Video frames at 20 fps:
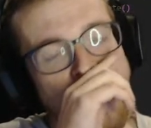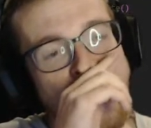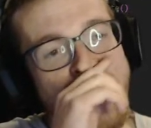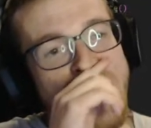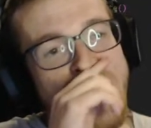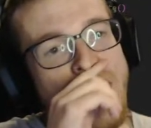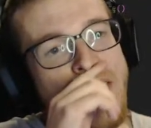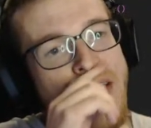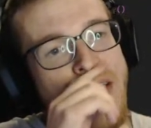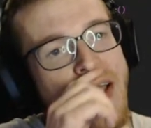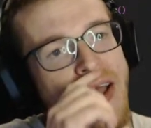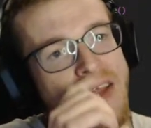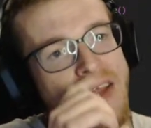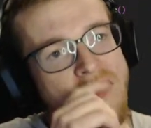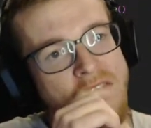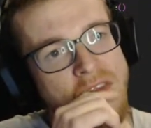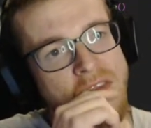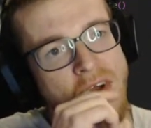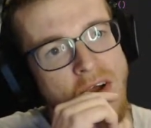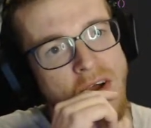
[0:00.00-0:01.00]
Okay, at
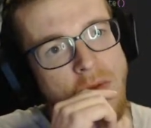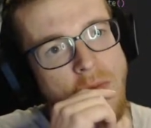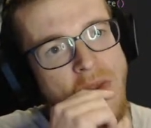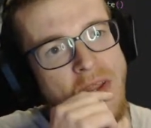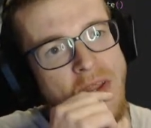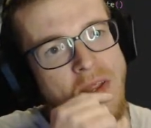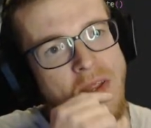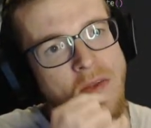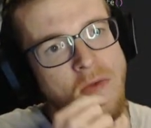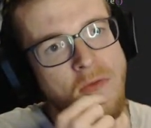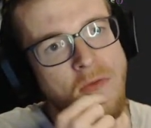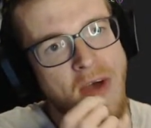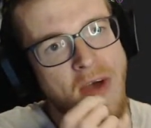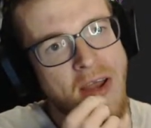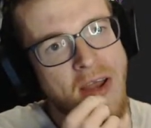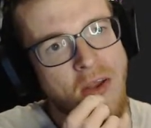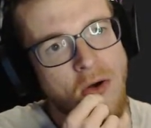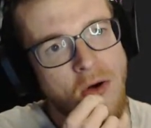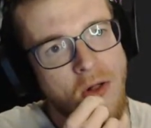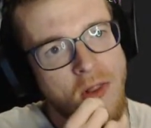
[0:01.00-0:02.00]
start, we need to find
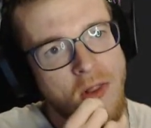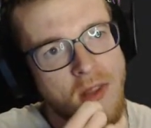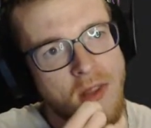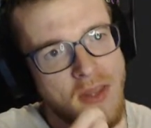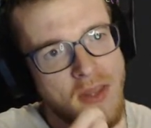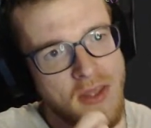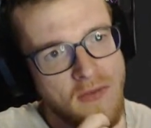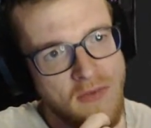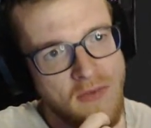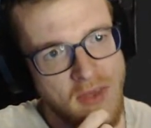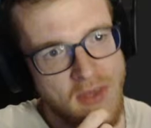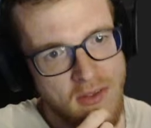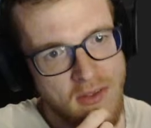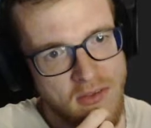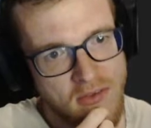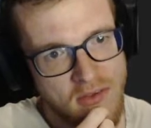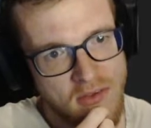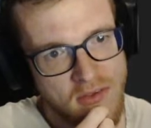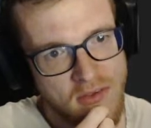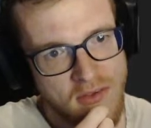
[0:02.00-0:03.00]
all the TVs